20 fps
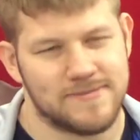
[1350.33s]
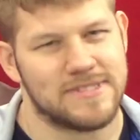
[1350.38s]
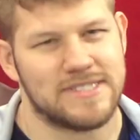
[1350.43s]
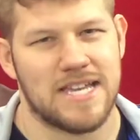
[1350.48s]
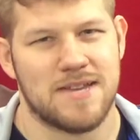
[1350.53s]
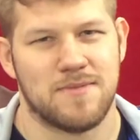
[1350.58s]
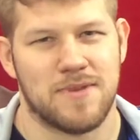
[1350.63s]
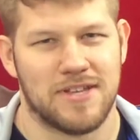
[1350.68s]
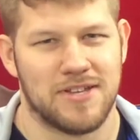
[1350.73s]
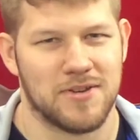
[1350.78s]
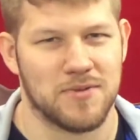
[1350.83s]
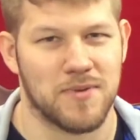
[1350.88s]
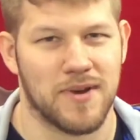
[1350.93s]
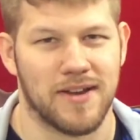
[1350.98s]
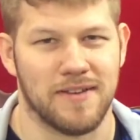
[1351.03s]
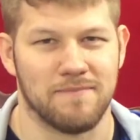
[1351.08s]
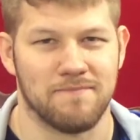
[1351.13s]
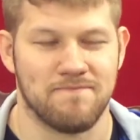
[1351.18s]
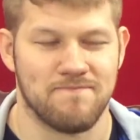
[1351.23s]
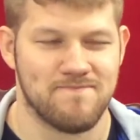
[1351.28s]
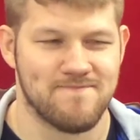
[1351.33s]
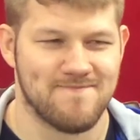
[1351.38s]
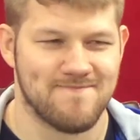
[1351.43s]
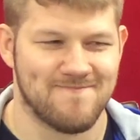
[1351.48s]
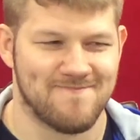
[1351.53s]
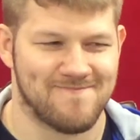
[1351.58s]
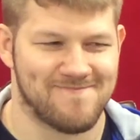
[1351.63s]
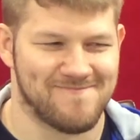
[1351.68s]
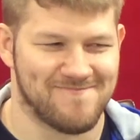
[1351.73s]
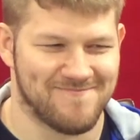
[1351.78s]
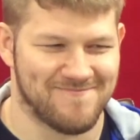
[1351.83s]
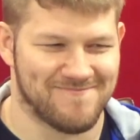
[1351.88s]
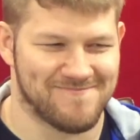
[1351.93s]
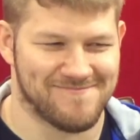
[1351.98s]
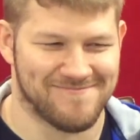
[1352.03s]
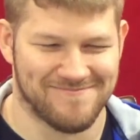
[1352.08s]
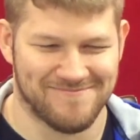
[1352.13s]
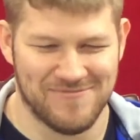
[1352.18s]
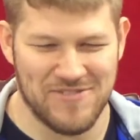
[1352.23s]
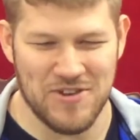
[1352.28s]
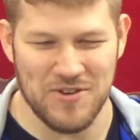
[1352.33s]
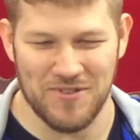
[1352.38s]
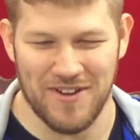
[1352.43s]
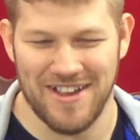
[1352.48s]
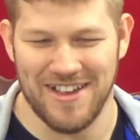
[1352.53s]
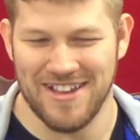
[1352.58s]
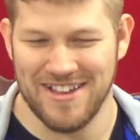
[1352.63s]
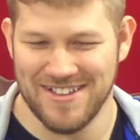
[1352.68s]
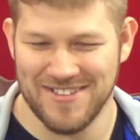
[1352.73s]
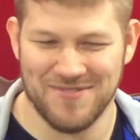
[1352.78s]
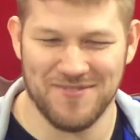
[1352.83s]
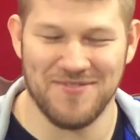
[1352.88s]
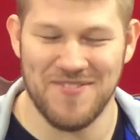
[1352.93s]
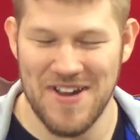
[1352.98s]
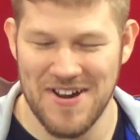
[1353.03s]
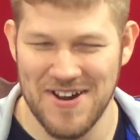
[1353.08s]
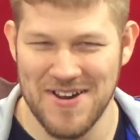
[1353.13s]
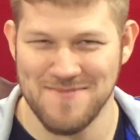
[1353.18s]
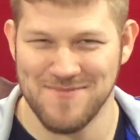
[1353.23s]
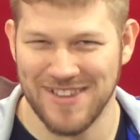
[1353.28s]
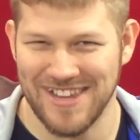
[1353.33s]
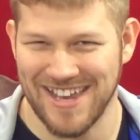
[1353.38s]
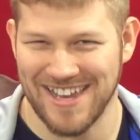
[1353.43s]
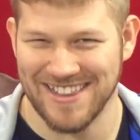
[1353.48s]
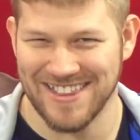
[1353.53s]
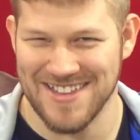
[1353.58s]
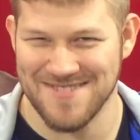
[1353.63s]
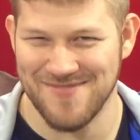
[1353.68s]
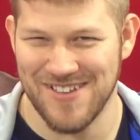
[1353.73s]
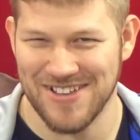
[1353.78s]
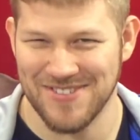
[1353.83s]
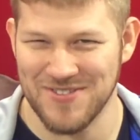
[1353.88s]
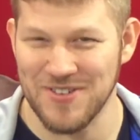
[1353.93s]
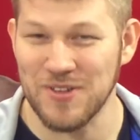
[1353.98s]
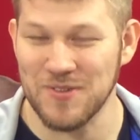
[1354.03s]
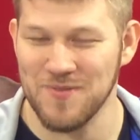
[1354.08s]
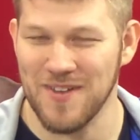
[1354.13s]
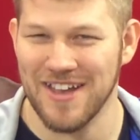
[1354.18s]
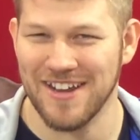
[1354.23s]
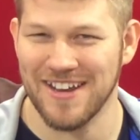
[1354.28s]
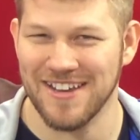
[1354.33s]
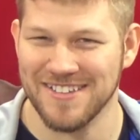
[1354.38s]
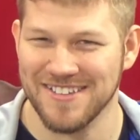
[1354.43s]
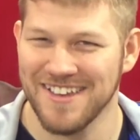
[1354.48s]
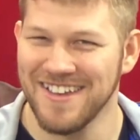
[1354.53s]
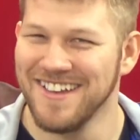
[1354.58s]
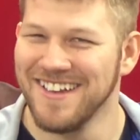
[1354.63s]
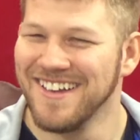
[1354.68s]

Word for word: Damn it, you're right. You're right. It's very blatantly Best Foods mayonnaise.